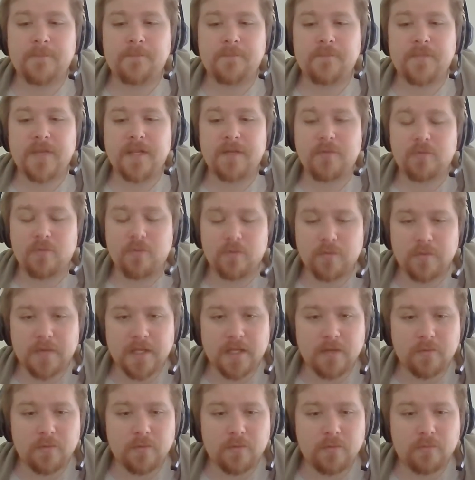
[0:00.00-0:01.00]
He
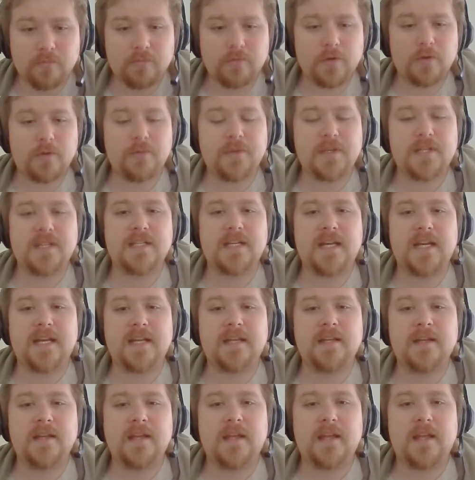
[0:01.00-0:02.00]
will ruin your
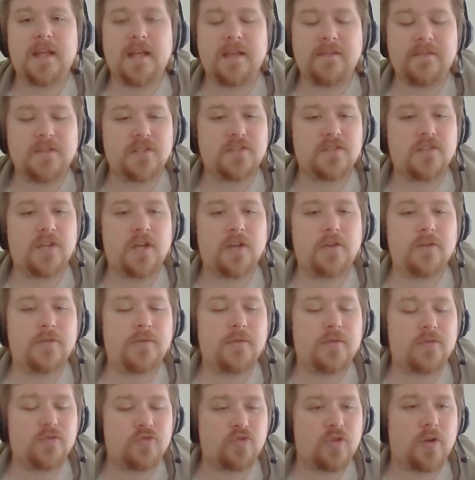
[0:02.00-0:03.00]
day if you
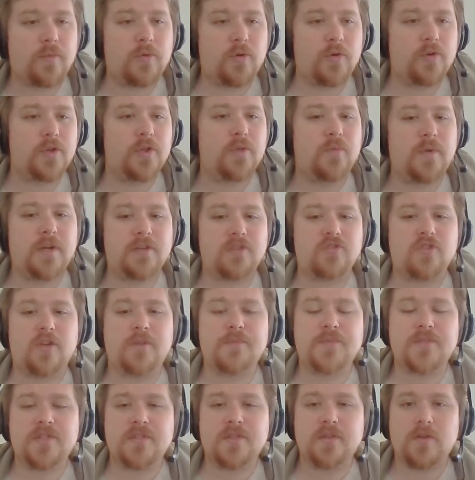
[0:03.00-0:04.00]
don't drop all your
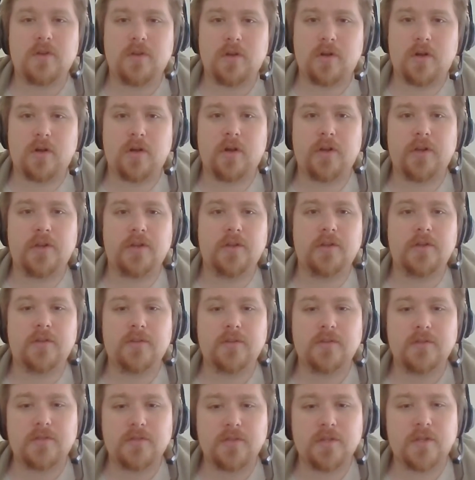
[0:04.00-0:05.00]
1-drops on
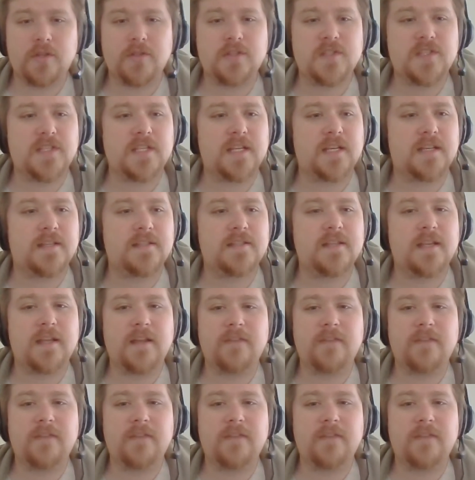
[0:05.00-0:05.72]
turn 6.